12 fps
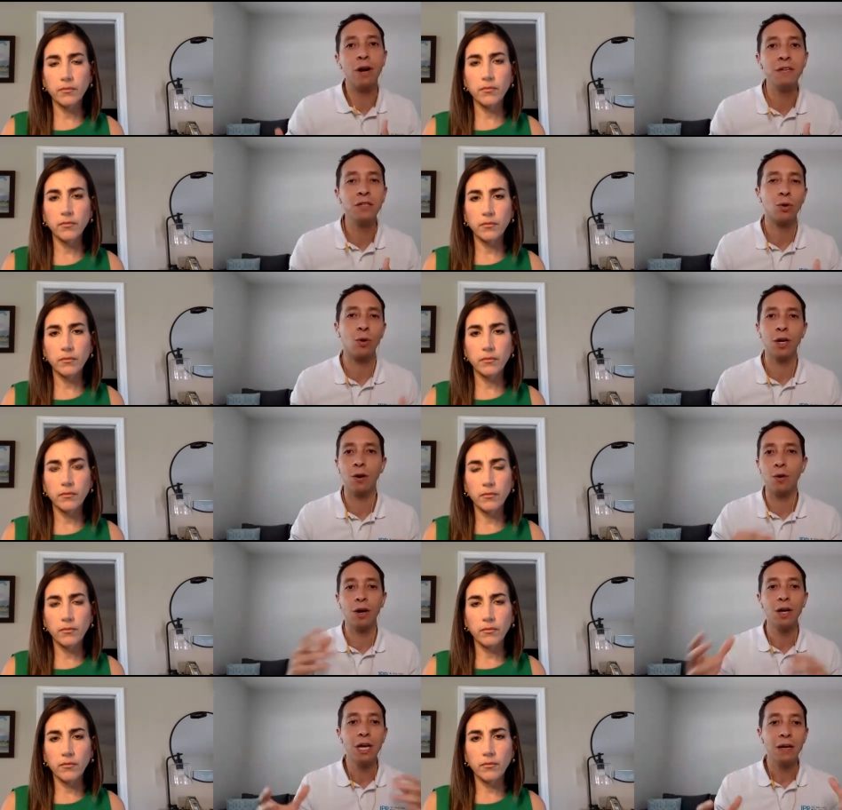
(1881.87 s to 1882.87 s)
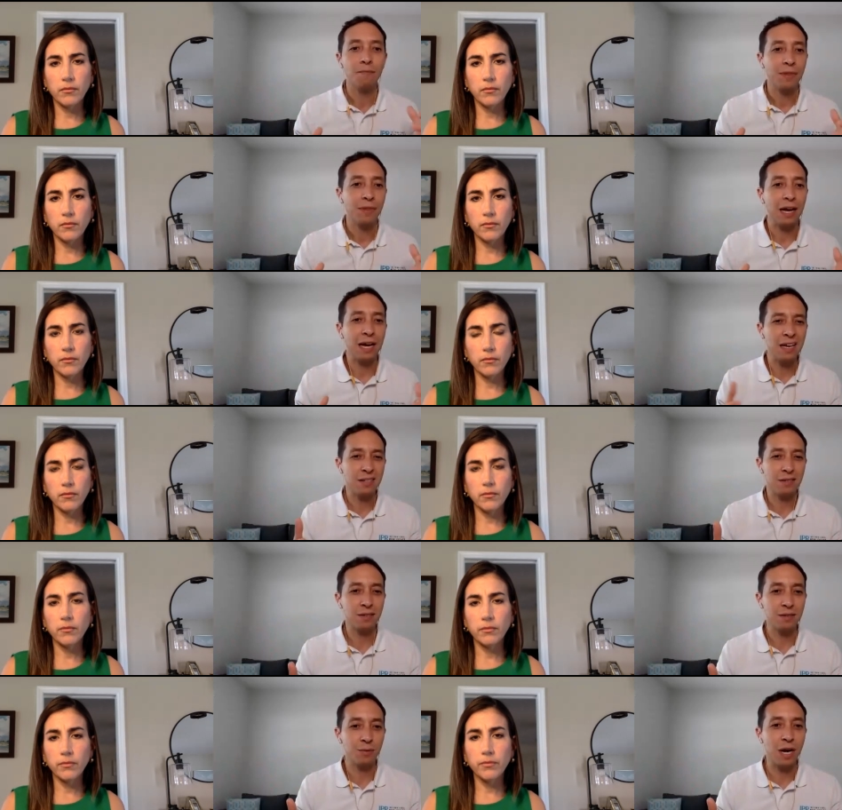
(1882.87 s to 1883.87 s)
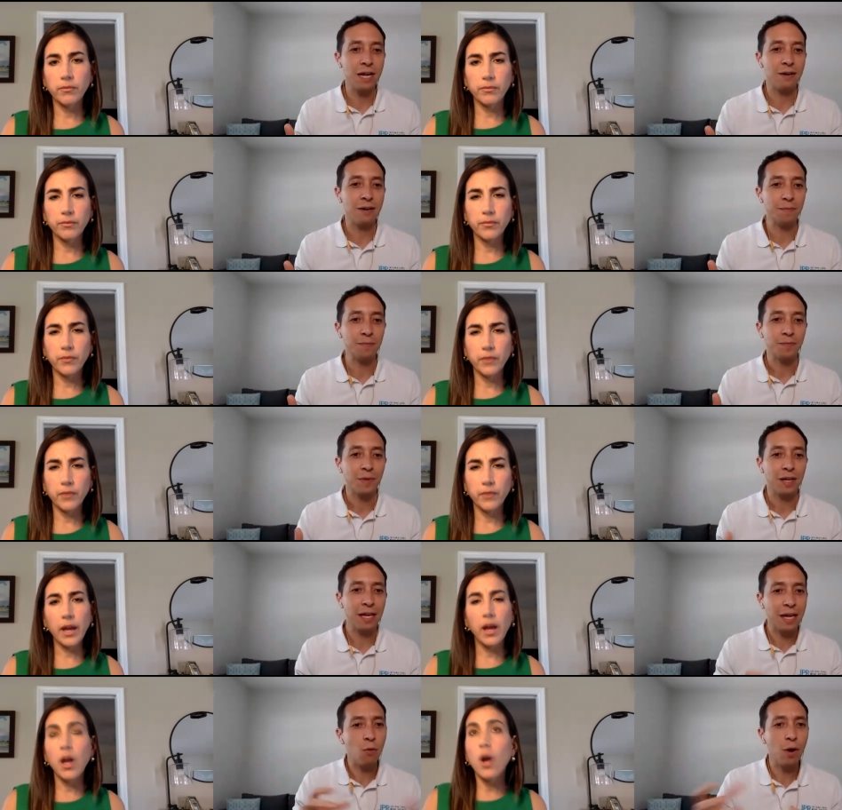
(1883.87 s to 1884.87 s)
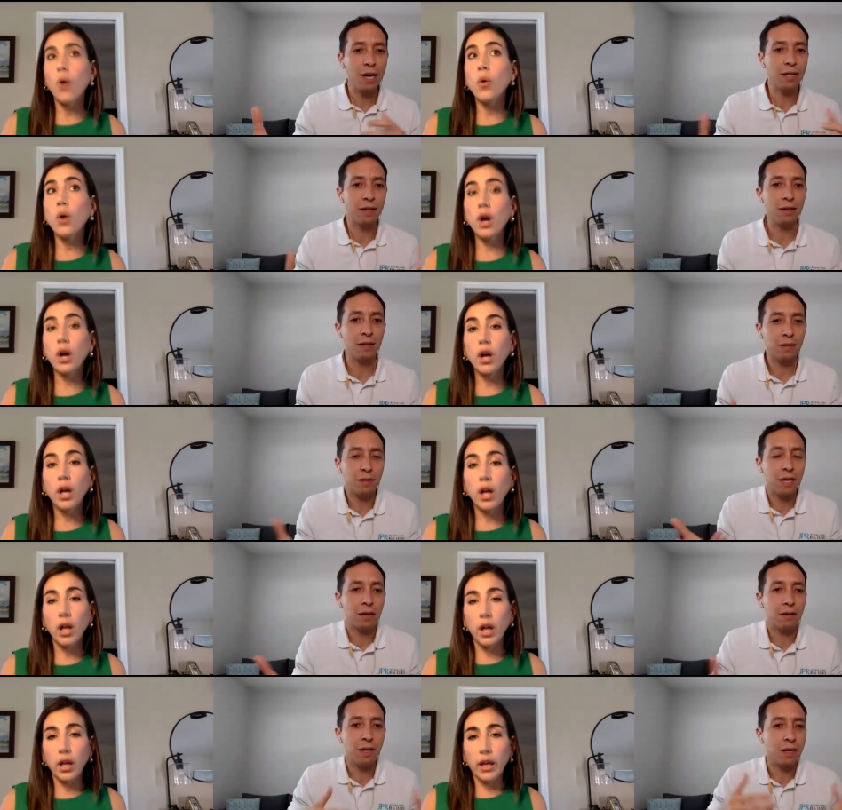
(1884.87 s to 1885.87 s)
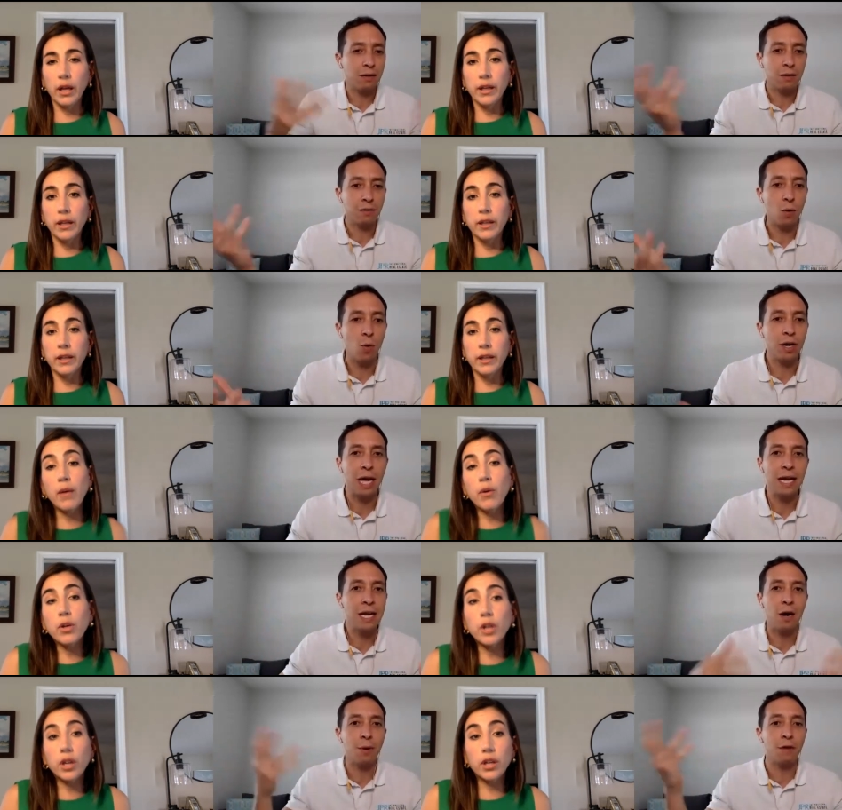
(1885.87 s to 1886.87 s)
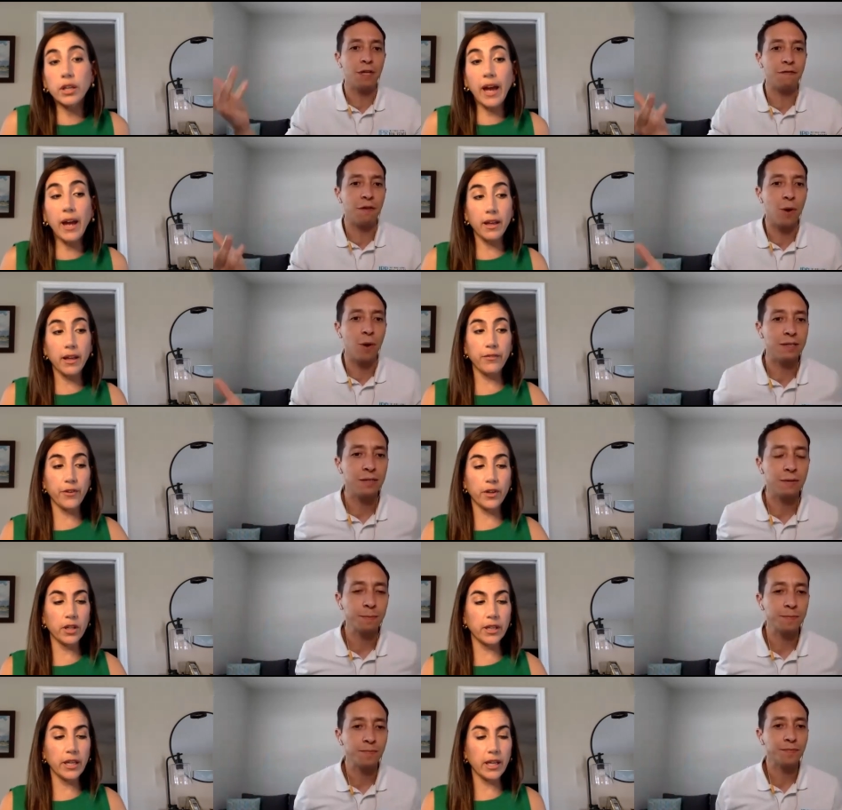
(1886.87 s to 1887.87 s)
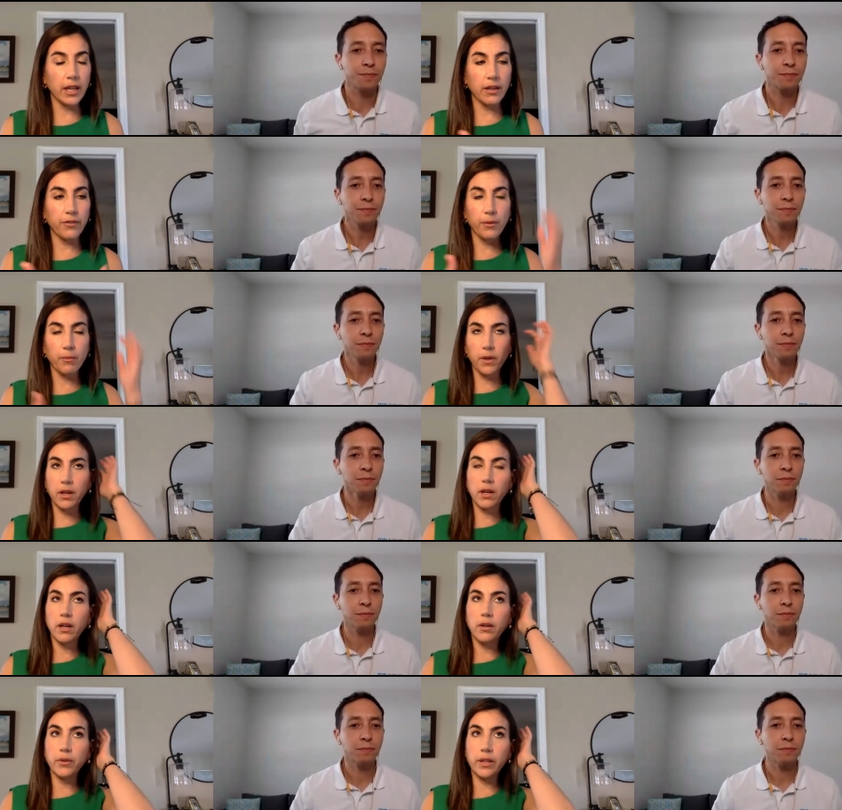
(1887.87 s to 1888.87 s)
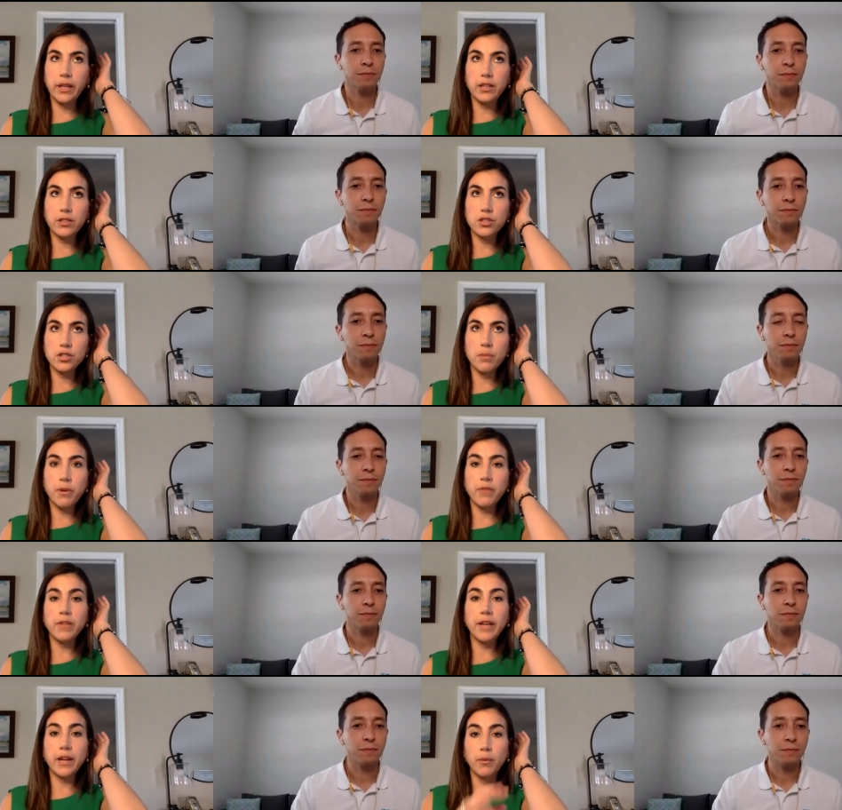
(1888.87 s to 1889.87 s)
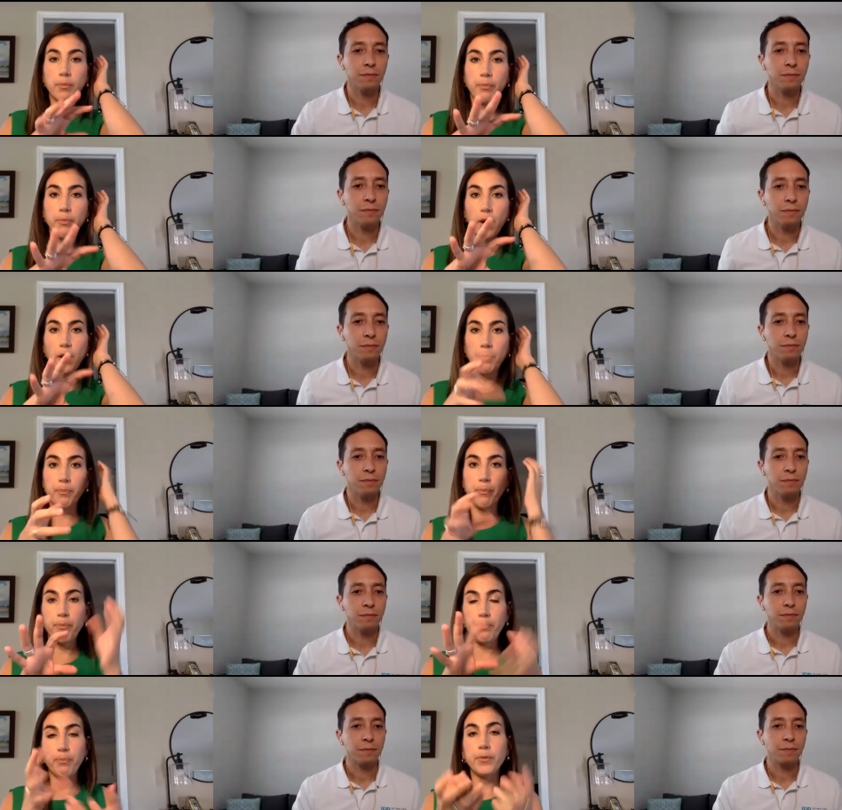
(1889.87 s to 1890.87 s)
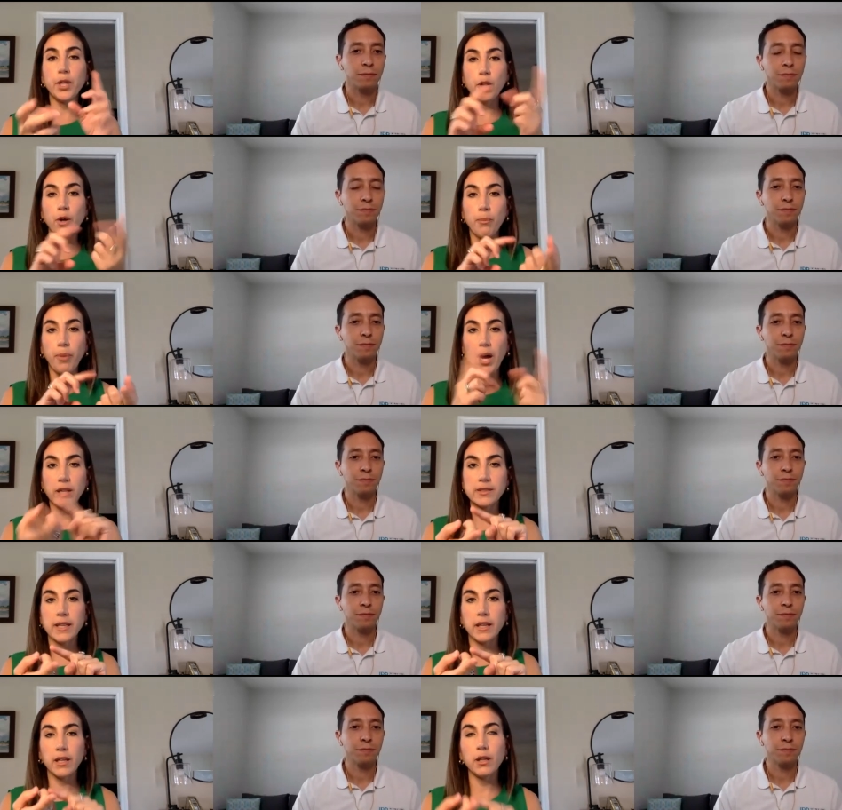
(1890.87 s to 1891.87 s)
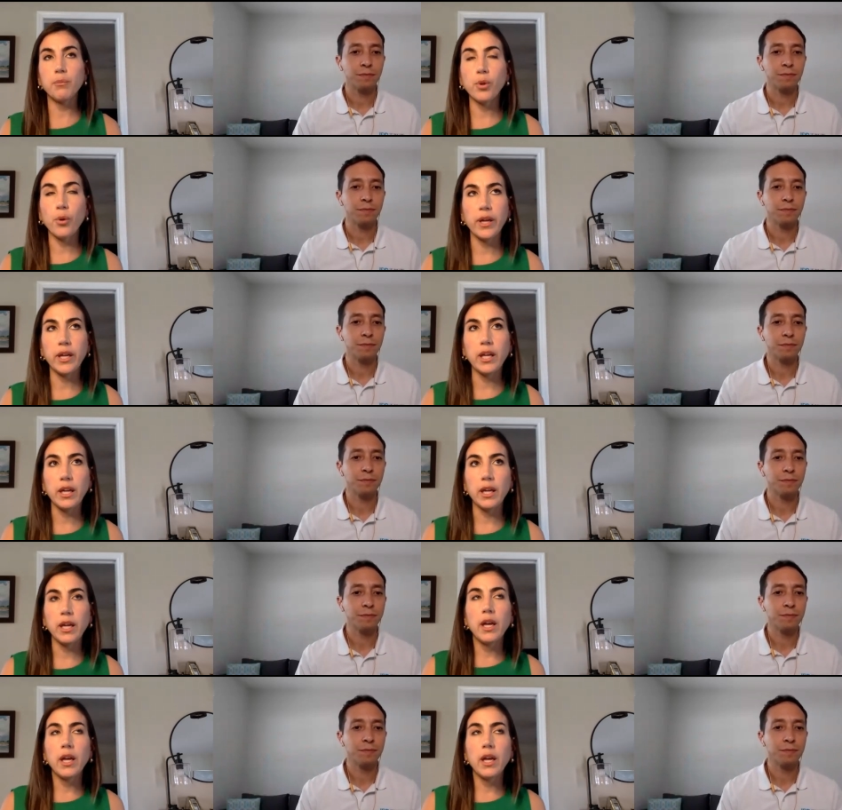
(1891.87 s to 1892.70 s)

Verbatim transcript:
Speaker 1: inventory or I guess right. Yeah. Like it, it, it, it, can work yeah, any number of different ways.
Speaker 2: Looking at it from a relationship of like a, a you know a boss and an employee,